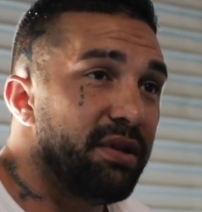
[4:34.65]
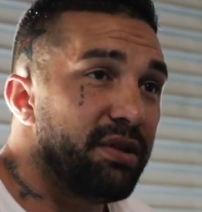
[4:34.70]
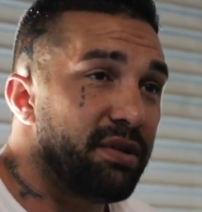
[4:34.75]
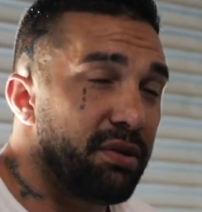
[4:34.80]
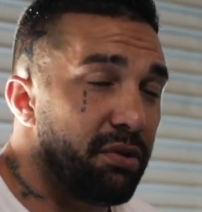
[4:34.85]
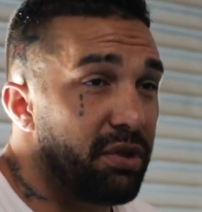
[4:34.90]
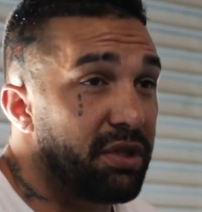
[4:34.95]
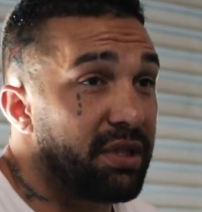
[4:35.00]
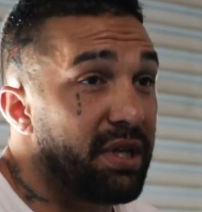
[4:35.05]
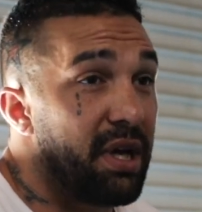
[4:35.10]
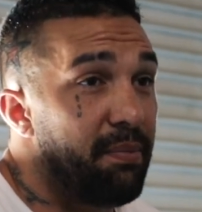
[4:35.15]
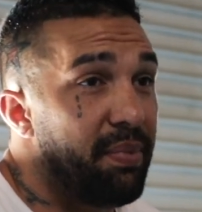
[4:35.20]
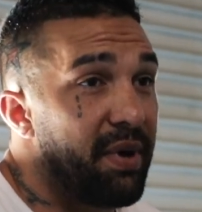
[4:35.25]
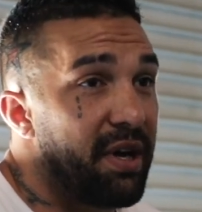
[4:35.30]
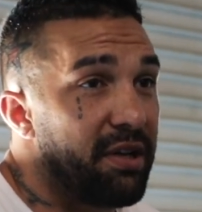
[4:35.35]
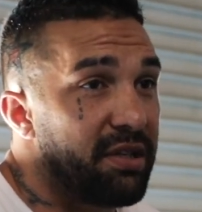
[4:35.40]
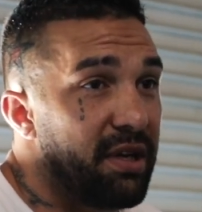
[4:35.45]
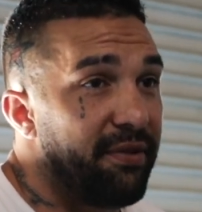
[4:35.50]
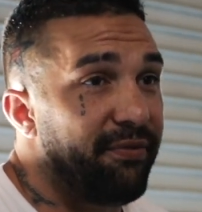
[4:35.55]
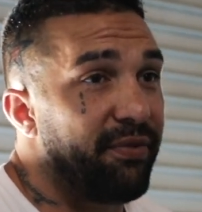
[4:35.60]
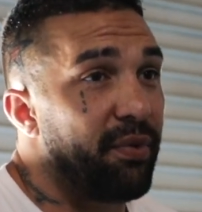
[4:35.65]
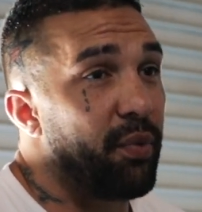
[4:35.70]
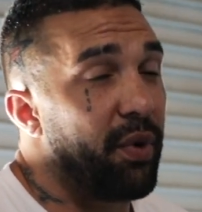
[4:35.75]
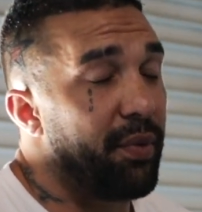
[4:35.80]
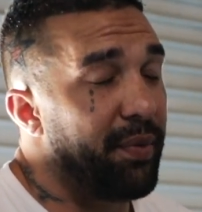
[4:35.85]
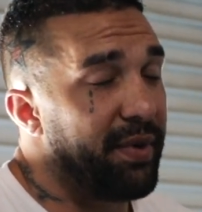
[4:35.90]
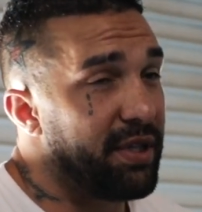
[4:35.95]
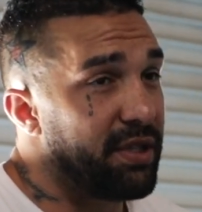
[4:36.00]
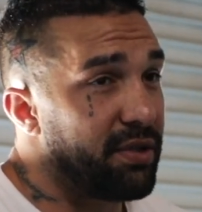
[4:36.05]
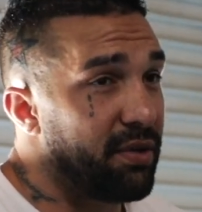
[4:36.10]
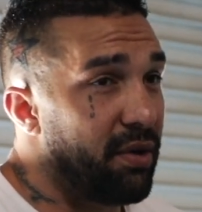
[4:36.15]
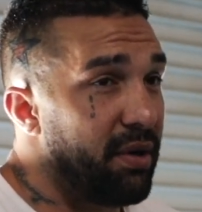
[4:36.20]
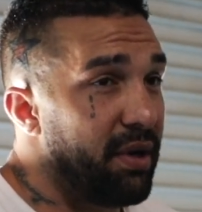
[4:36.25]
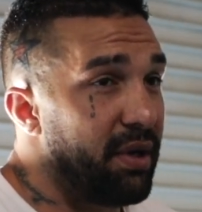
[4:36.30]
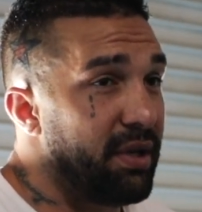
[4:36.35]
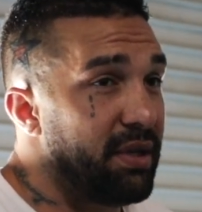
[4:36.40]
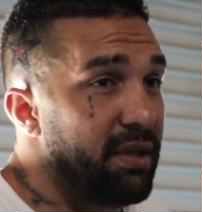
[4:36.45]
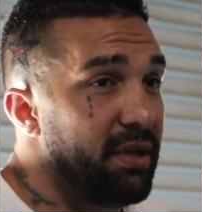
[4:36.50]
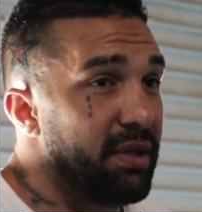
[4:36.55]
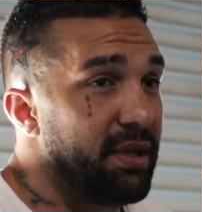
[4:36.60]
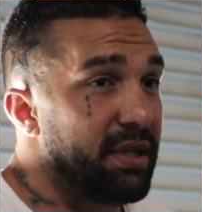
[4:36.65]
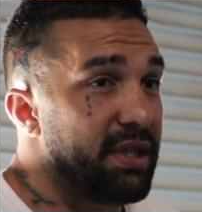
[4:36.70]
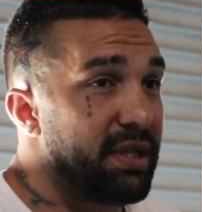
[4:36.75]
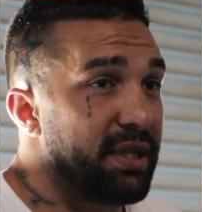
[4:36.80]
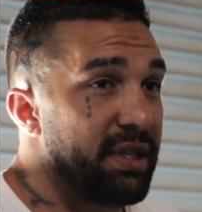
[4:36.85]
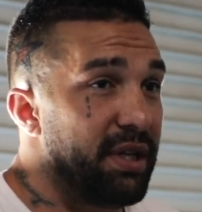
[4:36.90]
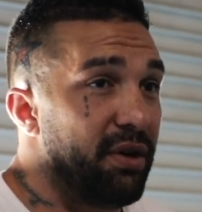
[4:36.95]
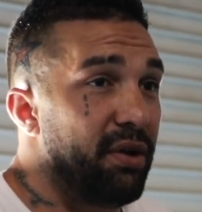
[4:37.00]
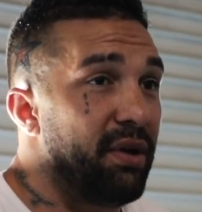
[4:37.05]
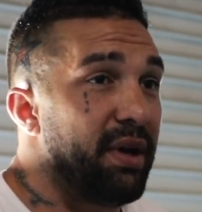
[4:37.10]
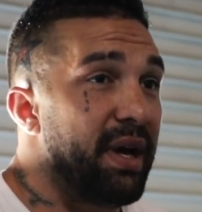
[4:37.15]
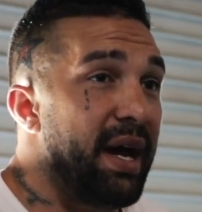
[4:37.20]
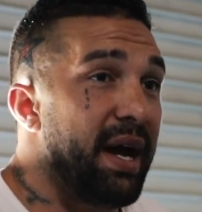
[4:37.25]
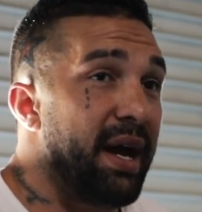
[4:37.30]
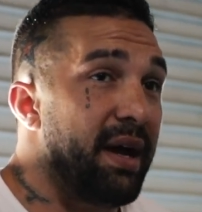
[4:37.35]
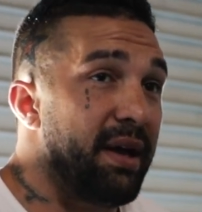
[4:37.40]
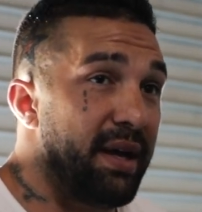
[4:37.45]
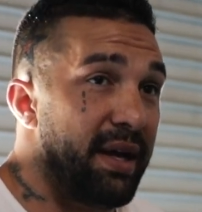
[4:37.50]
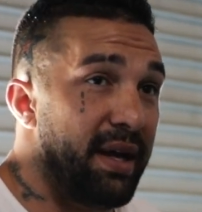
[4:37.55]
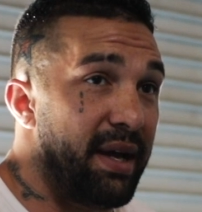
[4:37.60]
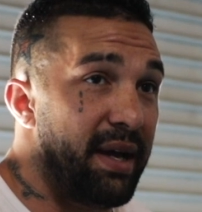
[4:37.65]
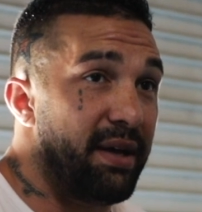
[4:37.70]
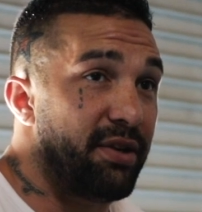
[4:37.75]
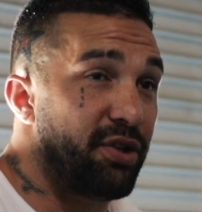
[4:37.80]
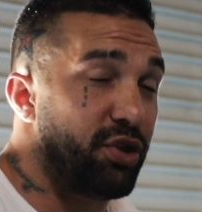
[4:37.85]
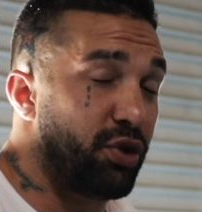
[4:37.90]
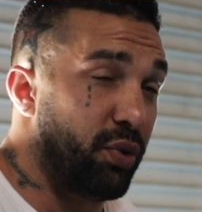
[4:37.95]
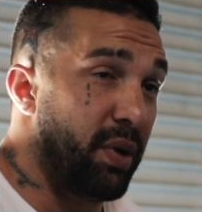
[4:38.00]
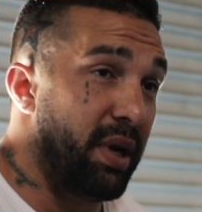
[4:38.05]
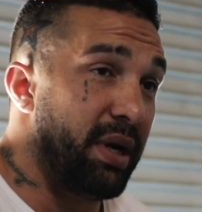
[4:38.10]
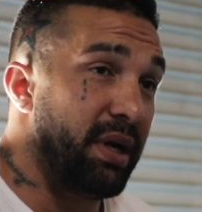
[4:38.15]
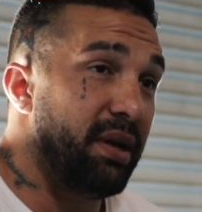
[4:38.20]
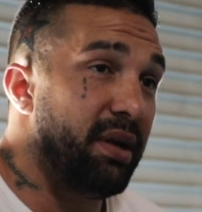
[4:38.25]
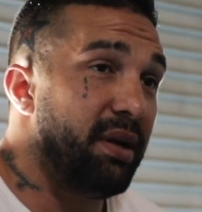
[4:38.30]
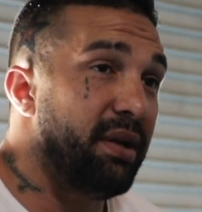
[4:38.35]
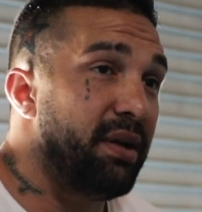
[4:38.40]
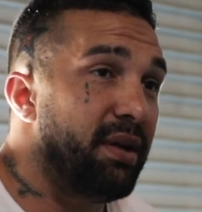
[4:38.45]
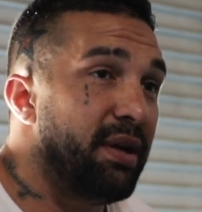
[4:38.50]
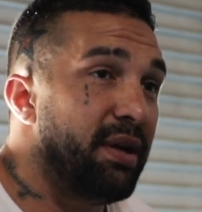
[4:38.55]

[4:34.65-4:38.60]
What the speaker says: So he was 10 pounds up from when we started, still at shredded.